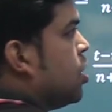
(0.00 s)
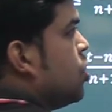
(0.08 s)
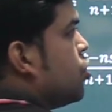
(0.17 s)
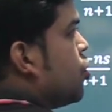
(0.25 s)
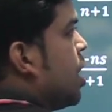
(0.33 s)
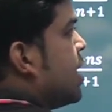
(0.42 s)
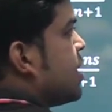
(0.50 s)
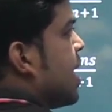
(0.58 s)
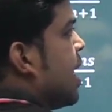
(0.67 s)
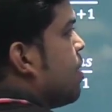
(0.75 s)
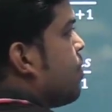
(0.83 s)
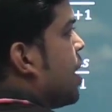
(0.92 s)
So that is
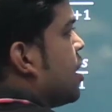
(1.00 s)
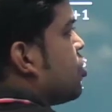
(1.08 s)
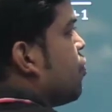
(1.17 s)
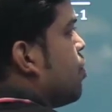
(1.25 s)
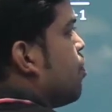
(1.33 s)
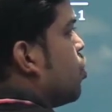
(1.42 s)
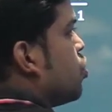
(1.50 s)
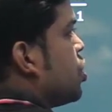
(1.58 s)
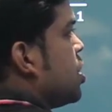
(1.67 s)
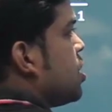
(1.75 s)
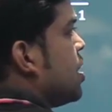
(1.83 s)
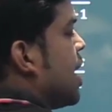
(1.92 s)
n minus 1
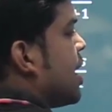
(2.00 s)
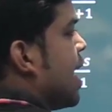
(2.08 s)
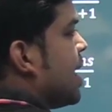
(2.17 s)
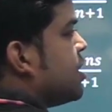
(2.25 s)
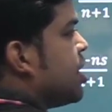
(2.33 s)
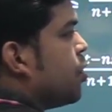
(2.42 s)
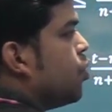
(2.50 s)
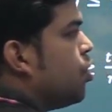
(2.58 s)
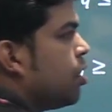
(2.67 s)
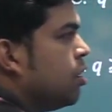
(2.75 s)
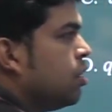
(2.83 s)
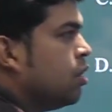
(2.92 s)
process that execute
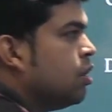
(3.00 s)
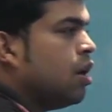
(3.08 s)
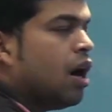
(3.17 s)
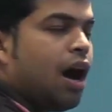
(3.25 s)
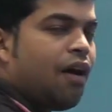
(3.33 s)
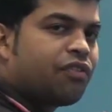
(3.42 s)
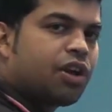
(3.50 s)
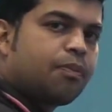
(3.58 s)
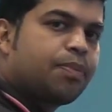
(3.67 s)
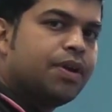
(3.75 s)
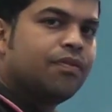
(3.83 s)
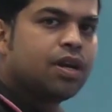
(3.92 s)
after
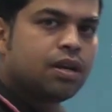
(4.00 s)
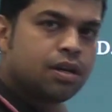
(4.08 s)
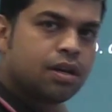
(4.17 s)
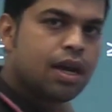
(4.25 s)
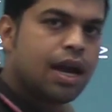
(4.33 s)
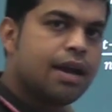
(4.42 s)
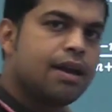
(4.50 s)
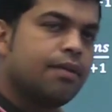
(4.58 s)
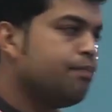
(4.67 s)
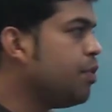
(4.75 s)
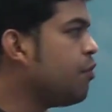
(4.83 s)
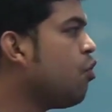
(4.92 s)
P1 and
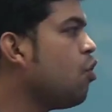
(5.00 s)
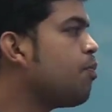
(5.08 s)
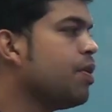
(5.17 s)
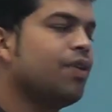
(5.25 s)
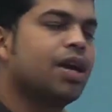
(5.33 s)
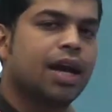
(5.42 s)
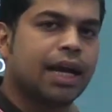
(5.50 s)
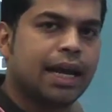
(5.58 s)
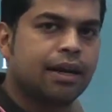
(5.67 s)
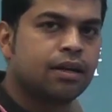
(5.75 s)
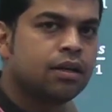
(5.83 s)
before P1 again.